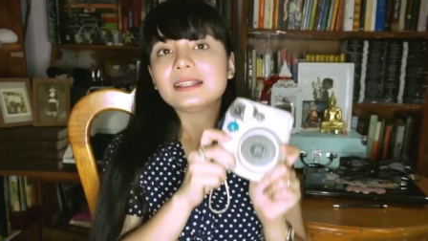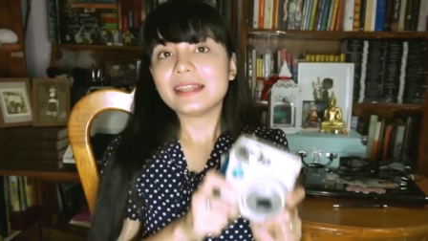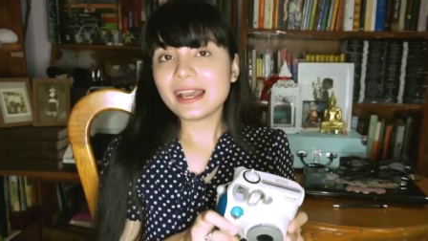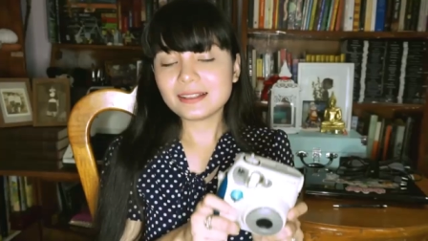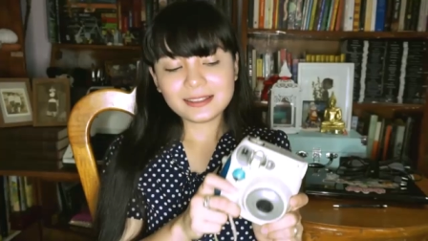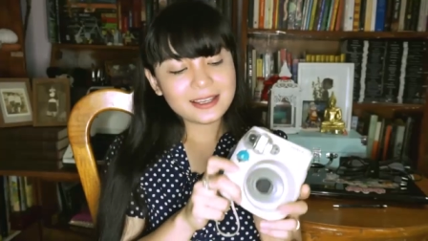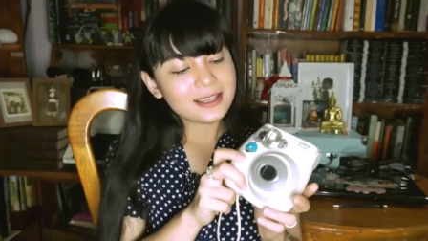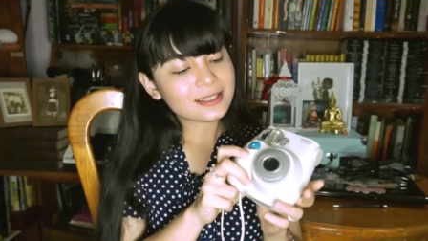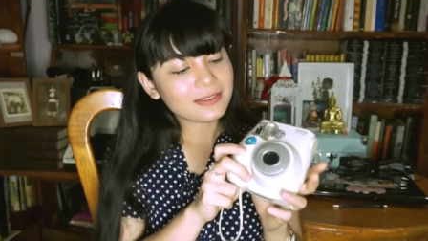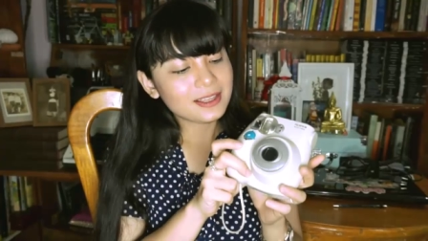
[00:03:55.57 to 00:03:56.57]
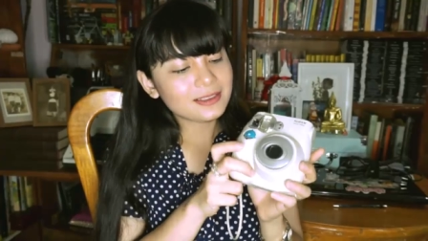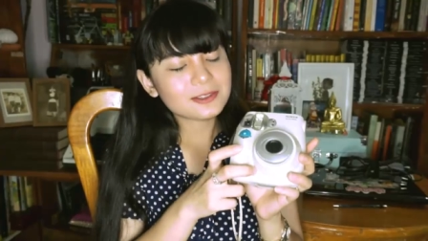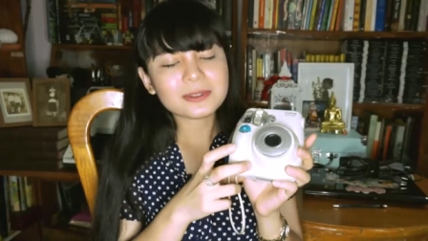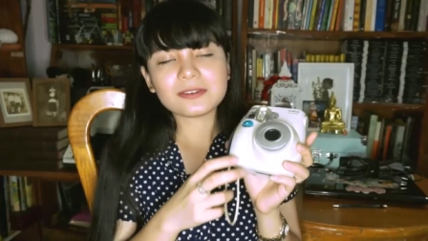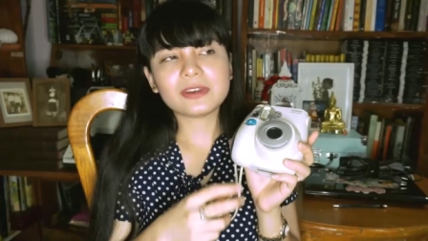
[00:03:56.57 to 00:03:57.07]
Next is, I think this
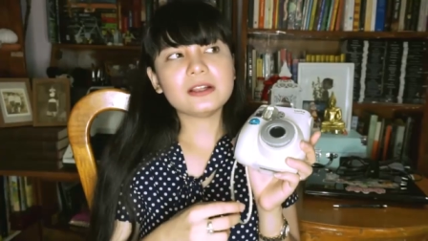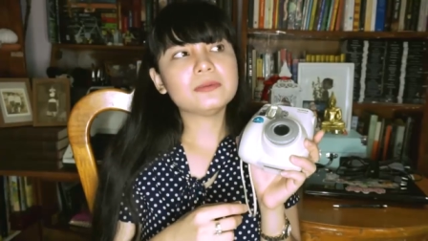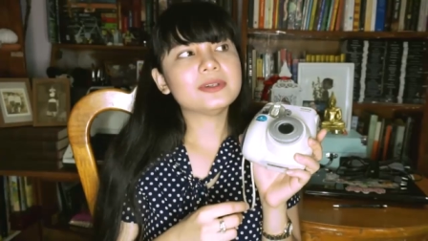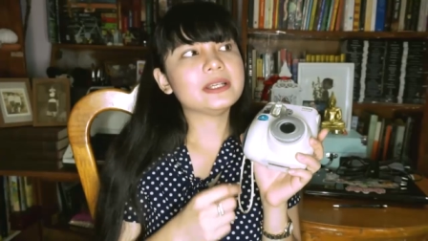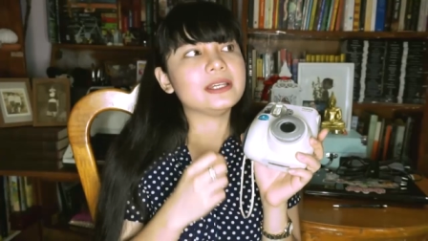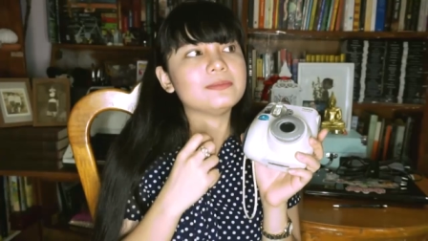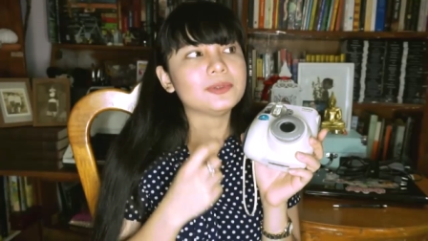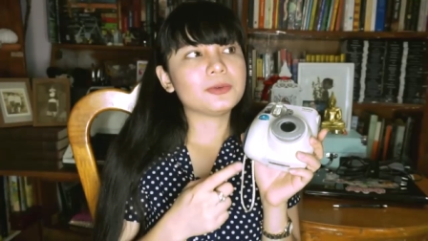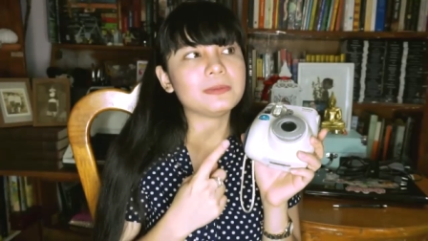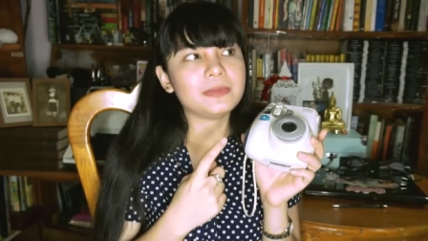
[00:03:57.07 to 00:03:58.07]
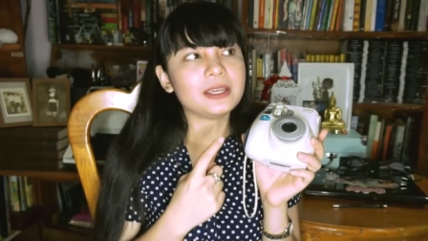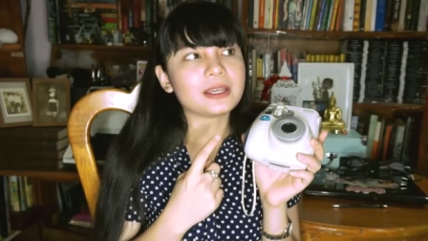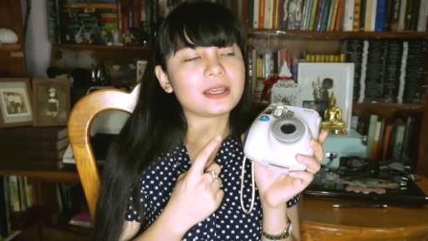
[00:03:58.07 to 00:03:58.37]
was available in blue and pink,